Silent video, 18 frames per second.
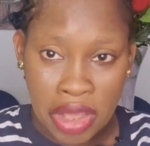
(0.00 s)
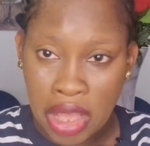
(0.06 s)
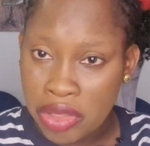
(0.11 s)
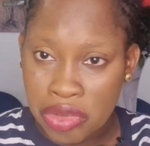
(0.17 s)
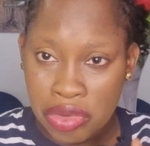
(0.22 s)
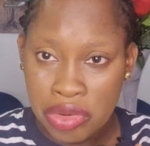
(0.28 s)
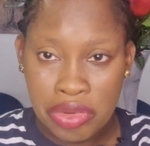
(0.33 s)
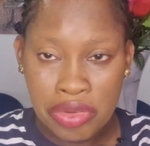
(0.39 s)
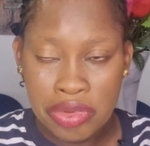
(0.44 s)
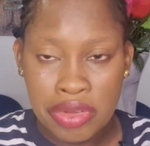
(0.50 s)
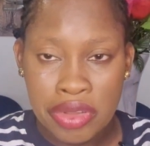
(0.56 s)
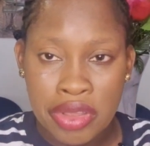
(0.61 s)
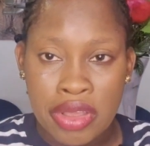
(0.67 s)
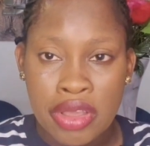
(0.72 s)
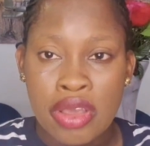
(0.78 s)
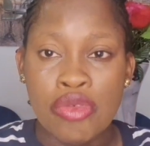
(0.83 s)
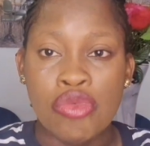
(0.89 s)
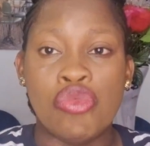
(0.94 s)
I don't
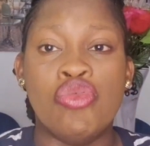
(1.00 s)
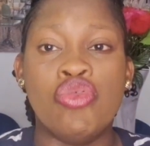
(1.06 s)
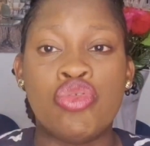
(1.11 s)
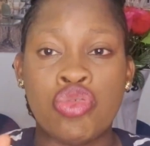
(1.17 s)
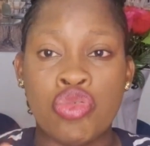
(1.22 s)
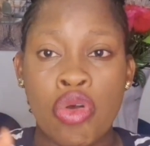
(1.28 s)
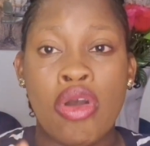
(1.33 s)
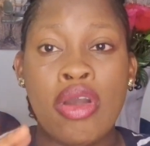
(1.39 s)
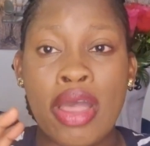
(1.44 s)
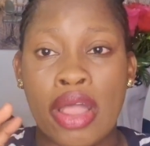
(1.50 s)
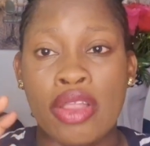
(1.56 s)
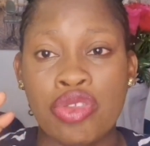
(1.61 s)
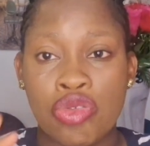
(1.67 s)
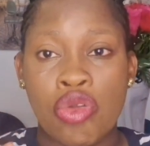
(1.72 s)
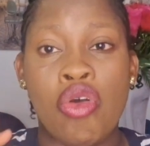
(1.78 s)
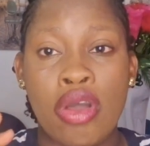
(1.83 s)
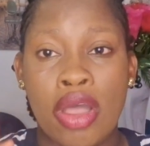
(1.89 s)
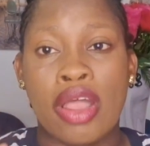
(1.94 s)
know. We'll talk
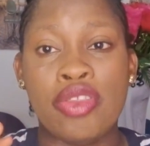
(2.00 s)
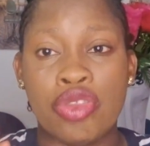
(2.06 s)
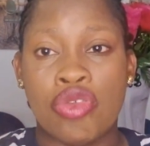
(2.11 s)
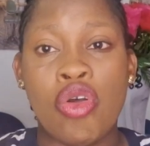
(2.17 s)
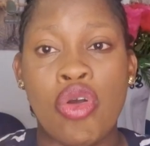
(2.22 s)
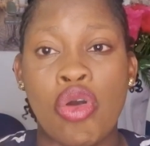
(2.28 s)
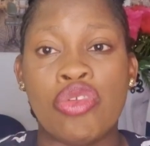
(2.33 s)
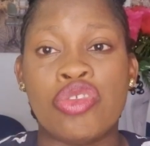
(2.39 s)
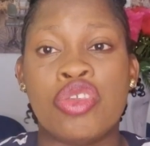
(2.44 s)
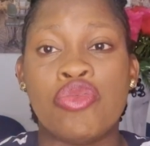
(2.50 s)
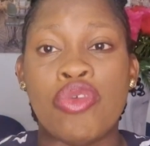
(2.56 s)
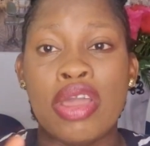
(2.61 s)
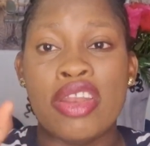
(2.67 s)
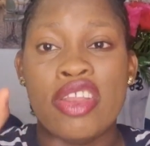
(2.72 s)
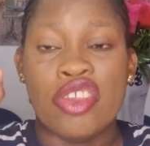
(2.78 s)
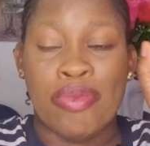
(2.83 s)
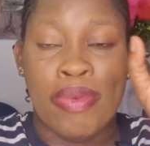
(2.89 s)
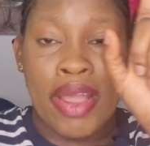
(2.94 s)
and talk and talk until
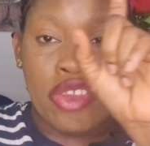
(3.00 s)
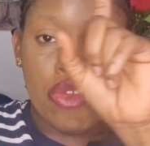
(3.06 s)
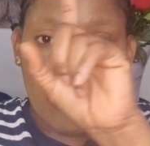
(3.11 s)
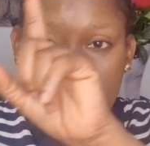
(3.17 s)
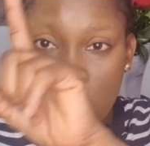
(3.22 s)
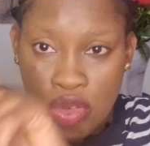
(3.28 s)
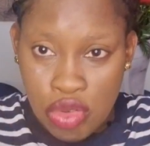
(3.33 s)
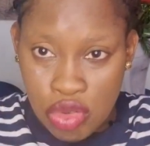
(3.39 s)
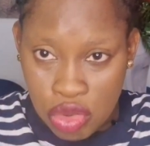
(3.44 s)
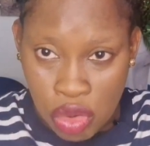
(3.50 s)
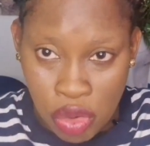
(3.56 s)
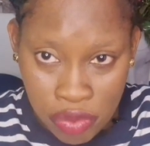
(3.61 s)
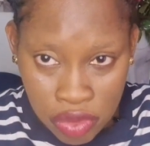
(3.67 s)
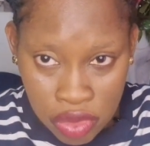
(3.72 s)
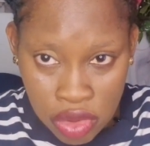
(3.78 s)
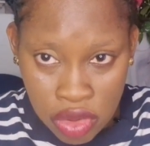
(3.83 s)
when his battery goes off,